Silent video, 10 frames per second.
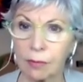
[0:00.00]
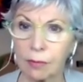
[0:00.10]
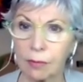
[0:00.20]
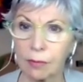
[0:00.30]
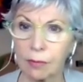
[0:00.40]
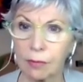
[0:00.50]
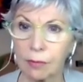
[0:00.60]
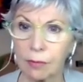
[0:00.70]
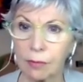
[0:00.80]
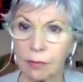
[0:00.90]

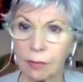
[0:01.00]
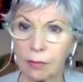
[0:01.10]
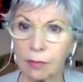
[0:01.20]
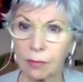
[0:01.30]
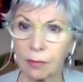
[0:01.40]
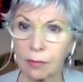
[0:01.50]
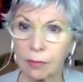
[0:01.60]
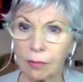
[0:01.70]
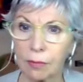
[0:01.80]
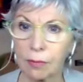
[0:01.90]

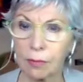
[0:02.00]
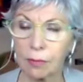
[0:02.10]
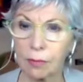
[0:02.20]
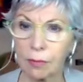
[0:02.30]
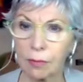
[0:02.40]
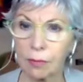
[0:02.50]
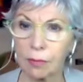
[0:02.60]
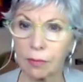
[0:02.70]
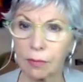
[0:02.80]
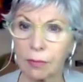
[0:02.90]

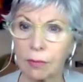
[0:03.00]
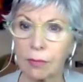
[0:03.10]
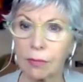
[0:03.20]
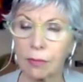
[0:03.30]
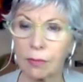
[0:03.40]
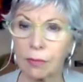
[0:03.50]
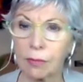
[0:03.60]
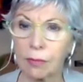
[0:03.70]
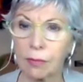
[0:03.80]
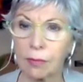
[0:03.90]

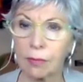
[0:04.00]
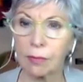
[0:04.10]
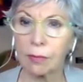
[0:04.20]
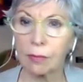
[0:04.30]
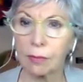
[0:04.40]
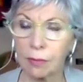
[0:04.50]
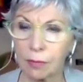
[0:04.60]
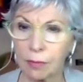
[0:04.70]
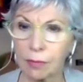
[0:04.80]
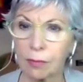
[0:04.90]

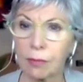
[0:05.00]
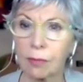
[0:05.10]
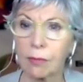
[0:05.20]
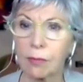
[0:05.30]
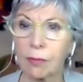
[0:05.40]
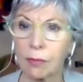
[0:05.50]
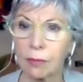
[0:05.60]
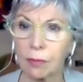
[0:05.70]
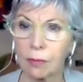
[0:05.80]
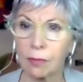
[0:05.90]

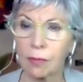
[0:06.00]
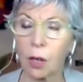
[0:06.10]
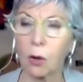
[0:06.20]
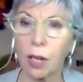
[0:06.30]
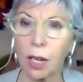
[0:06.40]
The person shown says nothing.